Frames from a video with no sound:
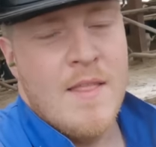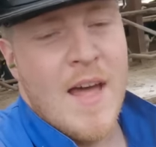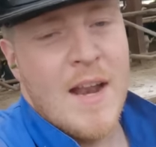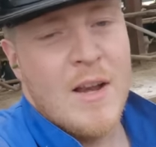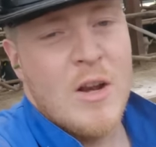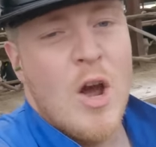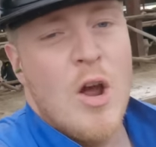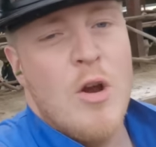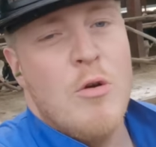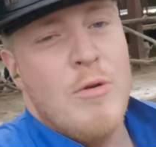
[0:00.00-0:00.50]

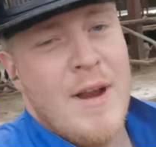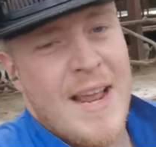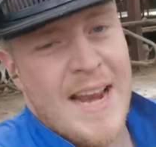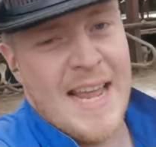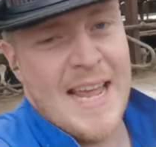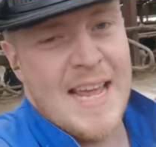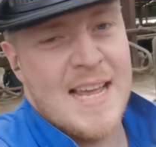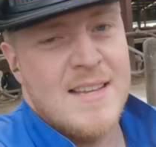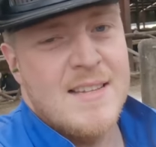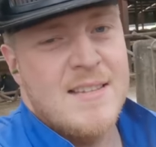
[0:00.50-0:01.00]
That cow
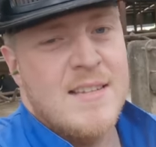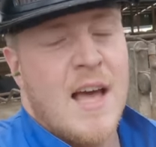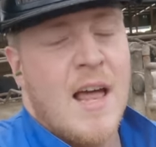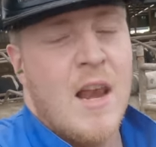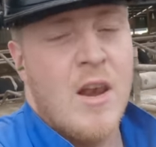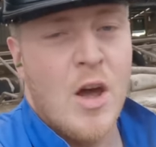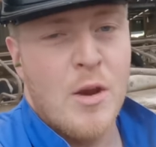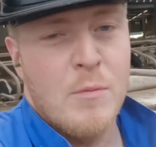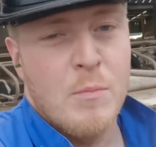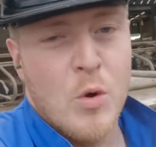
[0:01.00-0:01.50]
really is
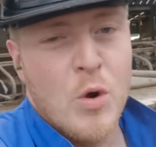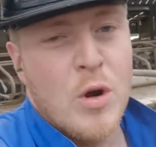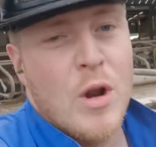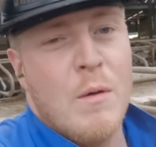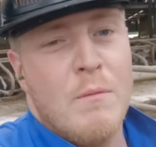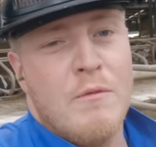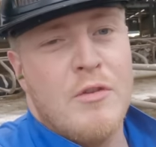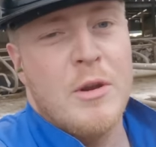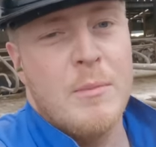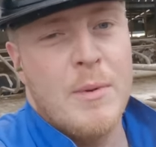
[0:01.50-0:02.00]
a lot more
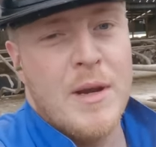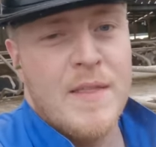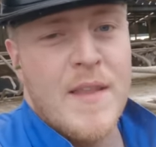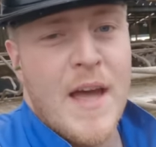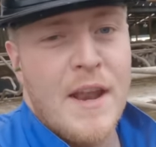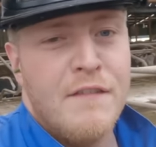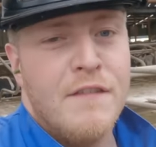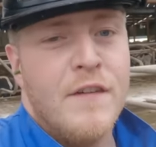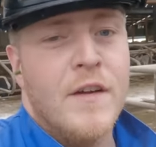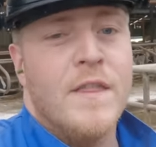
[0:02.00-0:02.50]
comfortable in
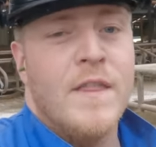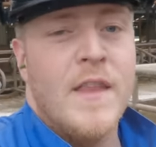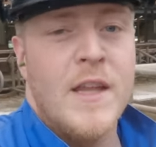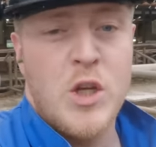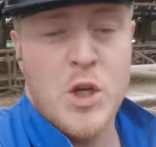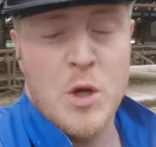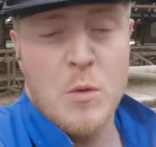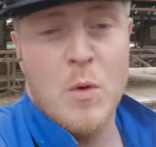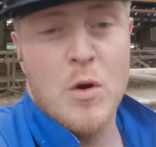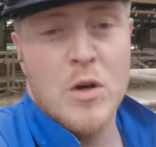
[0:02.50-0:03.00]
that foot
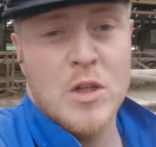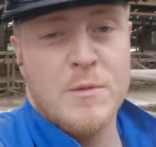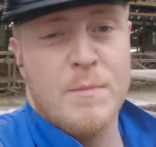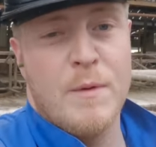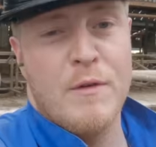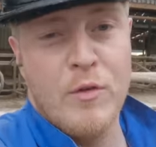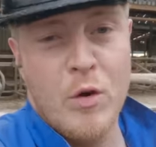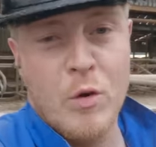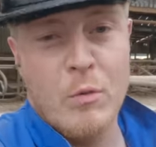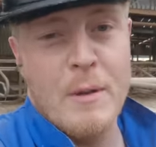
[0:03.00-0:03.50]
than she was
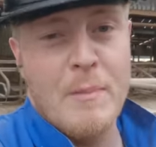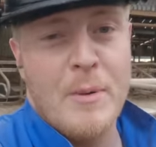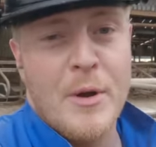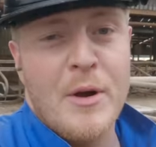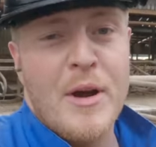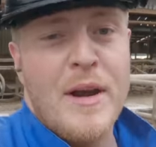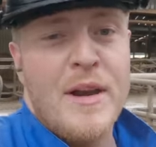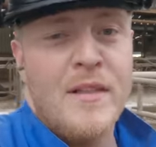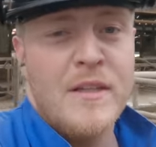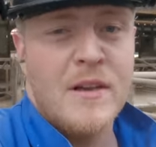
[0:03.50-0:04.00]
before we
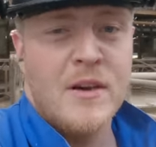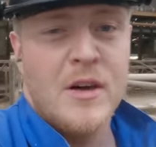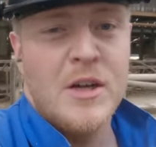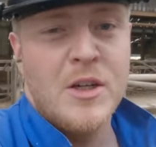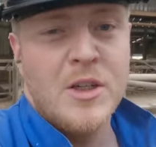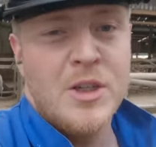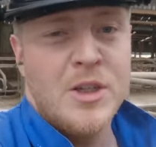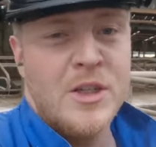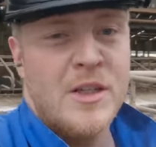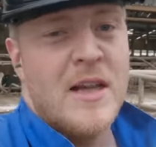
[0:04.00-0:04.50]
put her into the
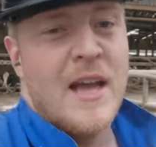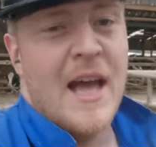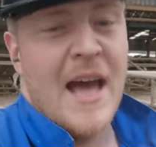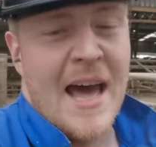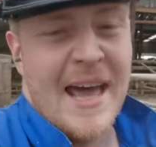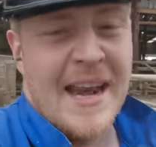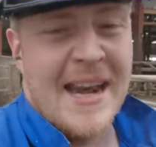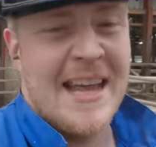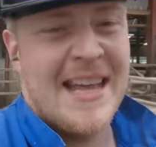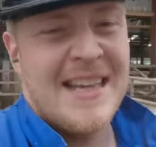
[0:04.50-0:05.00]
crush.
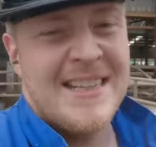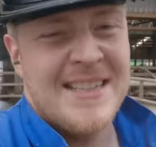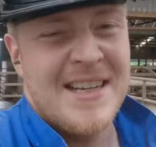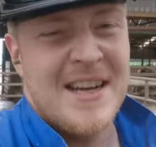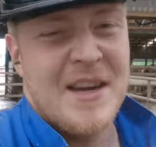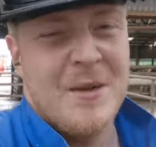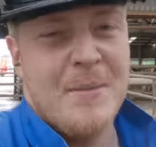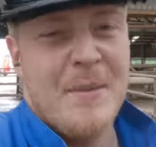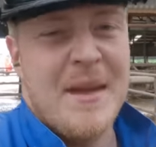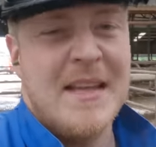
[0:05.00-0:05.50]
And
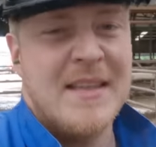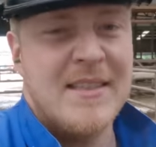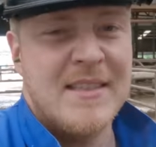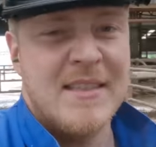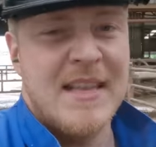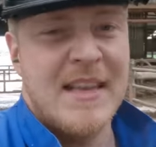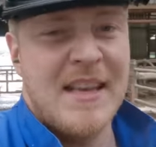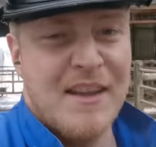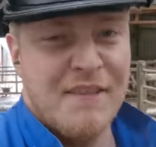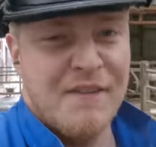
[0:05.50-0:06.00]
isn't it
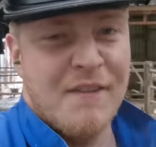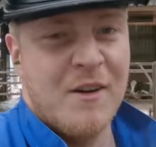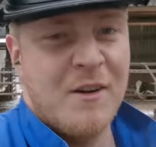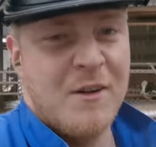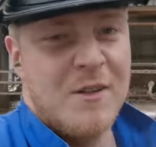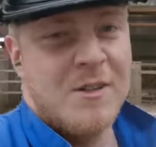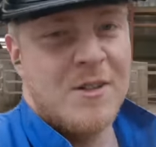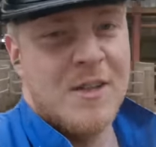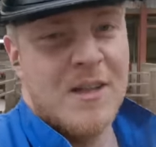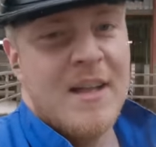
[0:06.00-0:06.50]
amazing the
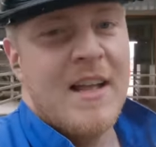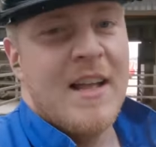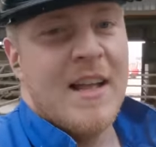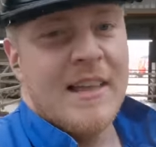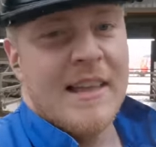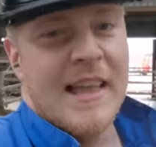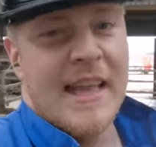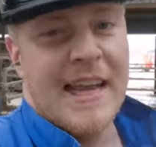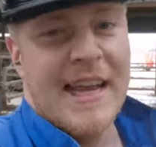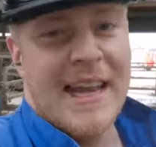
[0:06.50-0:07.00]
difference
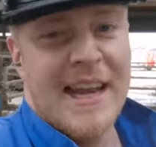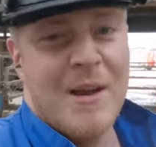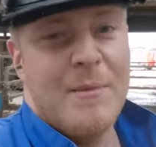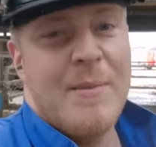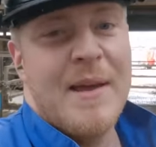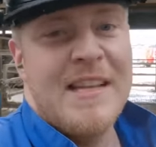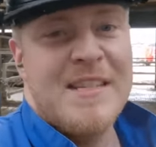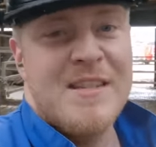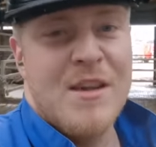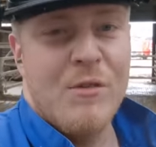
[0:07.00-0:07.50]
that
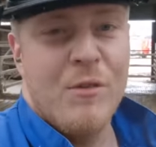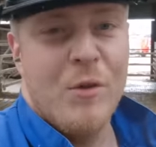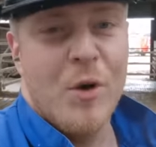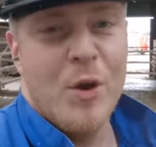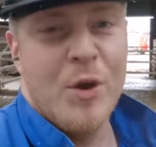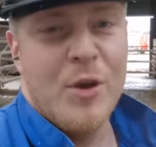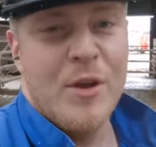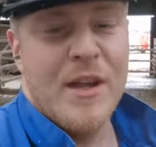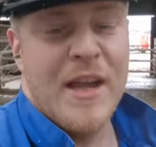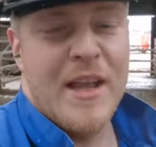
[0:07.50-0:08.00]
little piece of
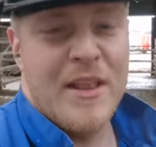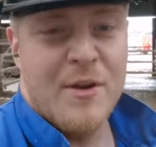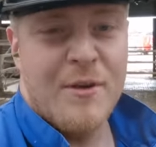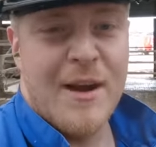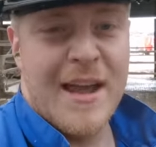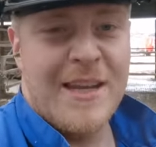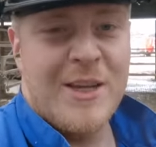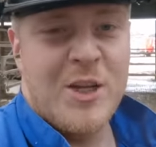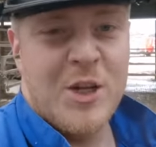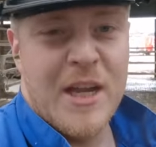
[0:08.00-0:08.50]
wood in the
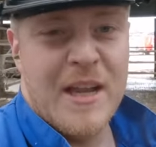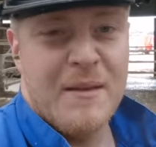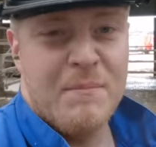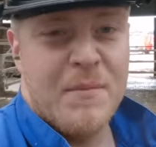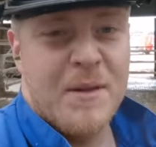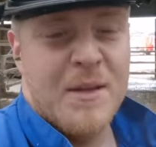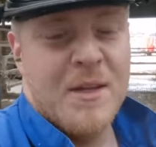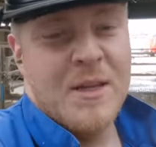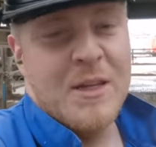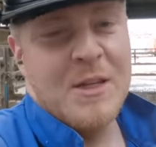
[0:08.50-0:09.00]
right shape,
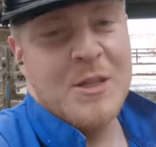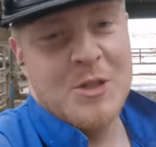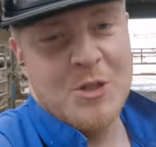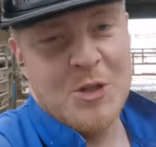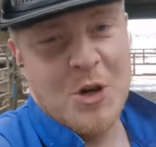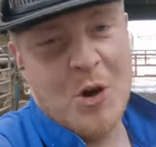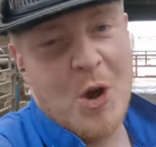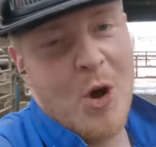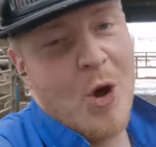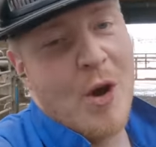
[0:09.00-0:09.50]

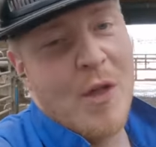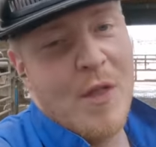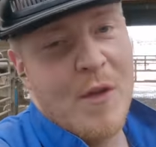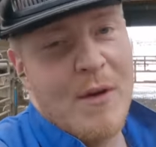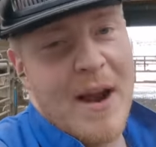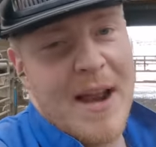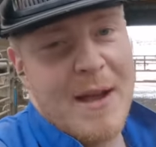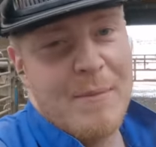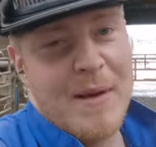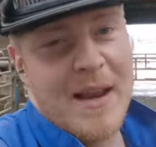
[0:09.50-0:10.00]
stuck on in
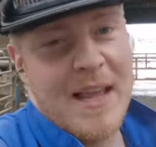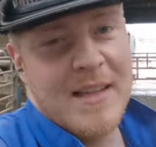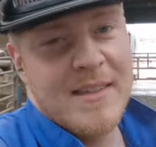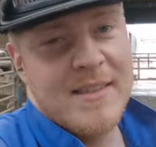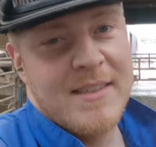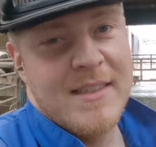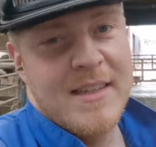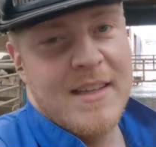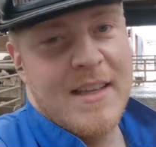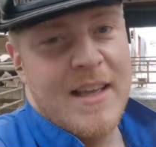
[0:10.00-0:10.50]
the right
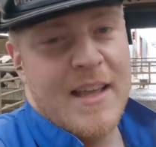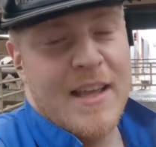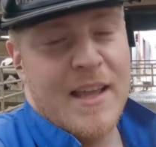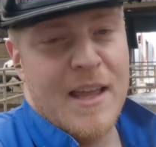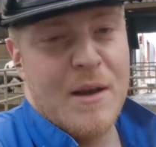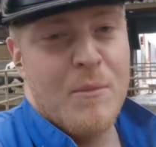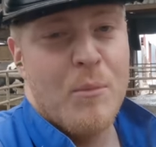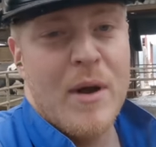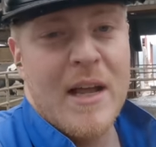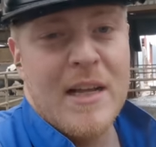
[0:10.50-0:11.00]
place,
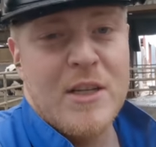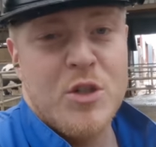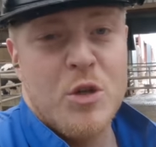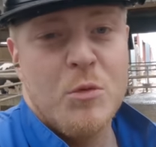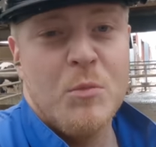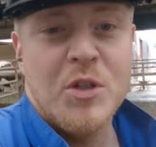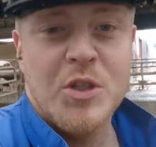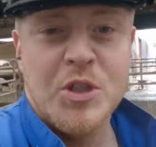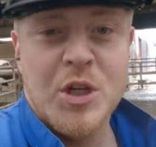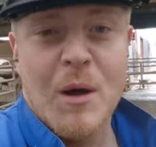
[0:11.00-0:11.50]
can bring
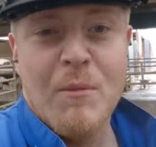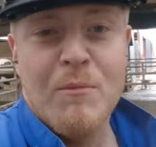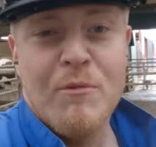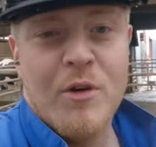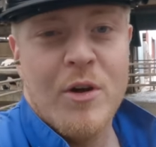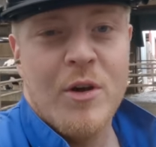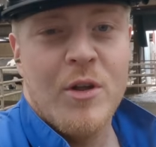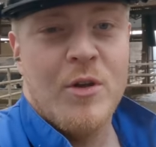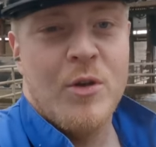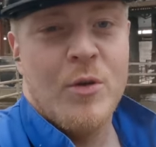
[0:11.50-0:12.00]
so much
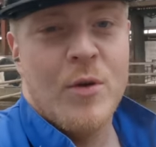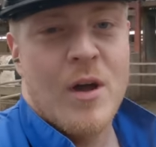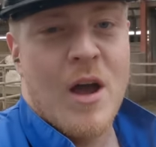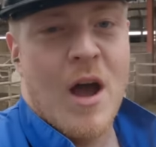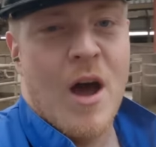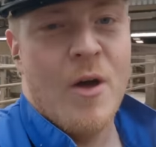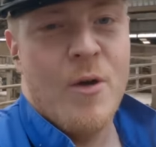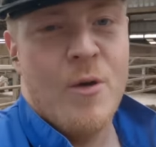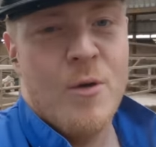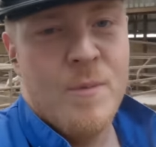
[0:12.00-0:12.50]
comfort to a
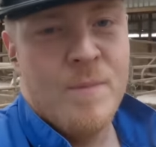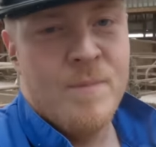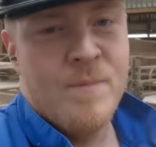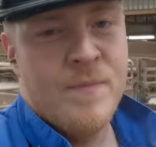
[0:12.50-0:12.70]
cow.